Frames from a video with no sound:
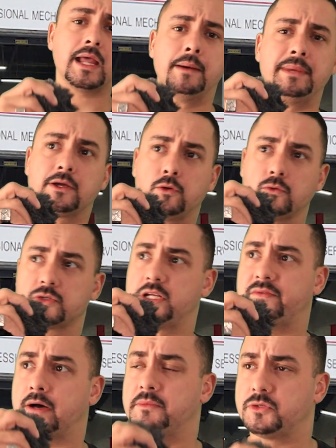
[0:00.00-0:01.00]
I'm like, cool,
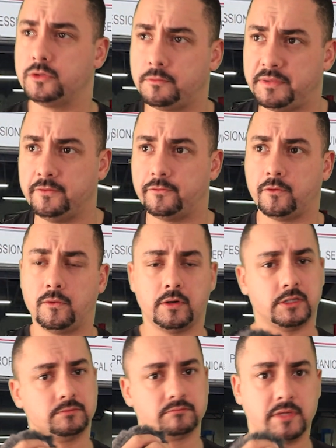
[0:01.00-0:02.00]
Steve, how much would it be
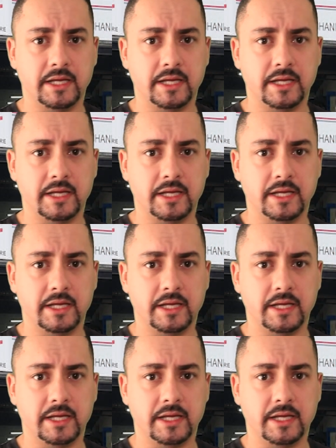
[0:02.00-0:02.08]
for um,